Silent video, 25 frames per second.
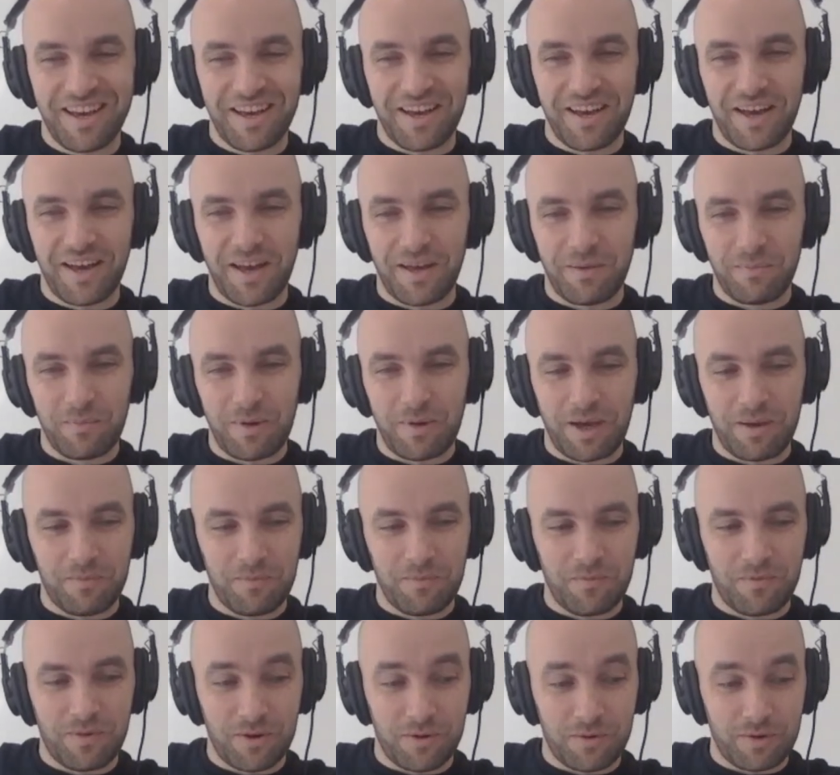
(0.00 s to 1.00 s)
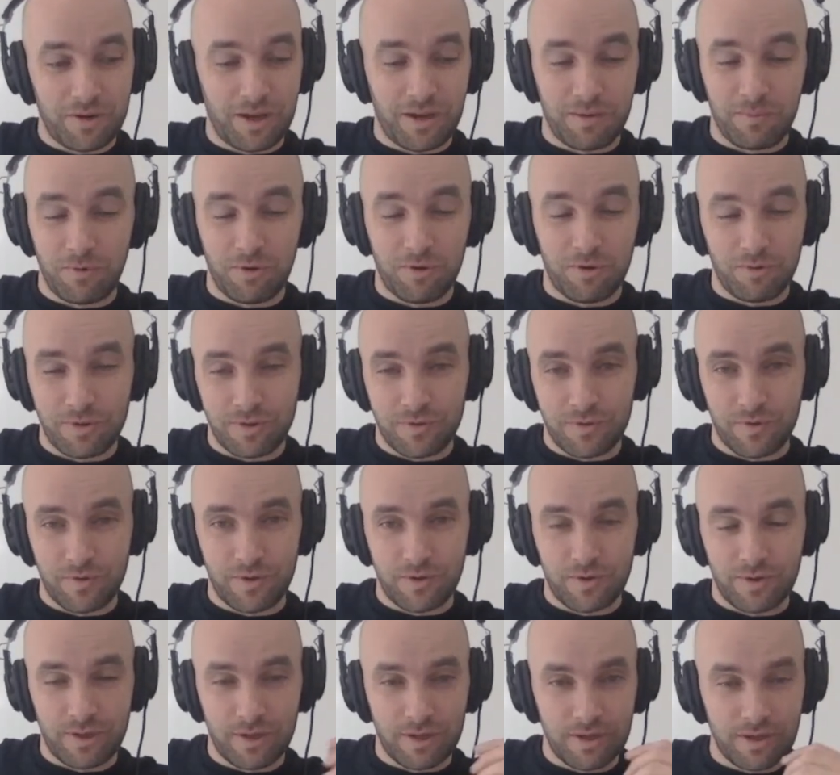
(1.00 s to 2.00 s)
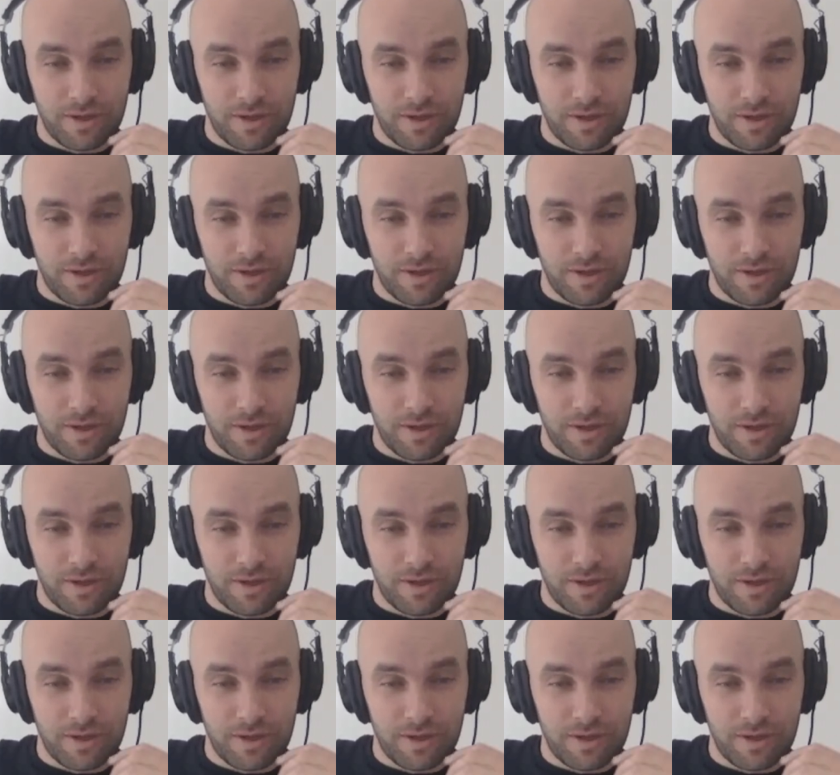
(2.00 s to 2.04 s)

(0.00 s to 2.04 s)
I'm always very